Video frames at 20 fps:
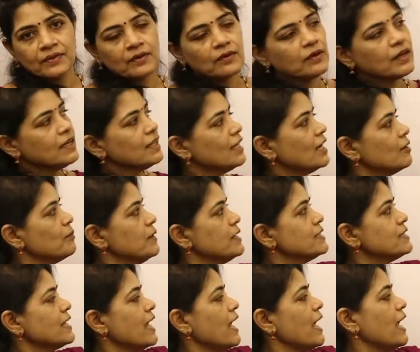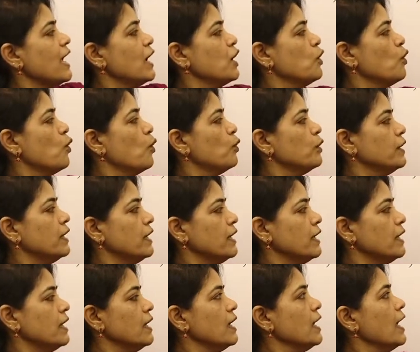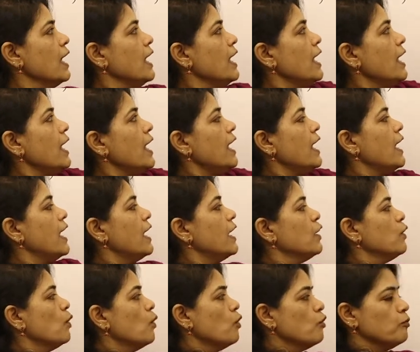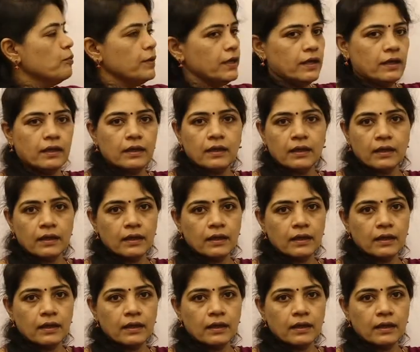Okay, that means AOD, AOB.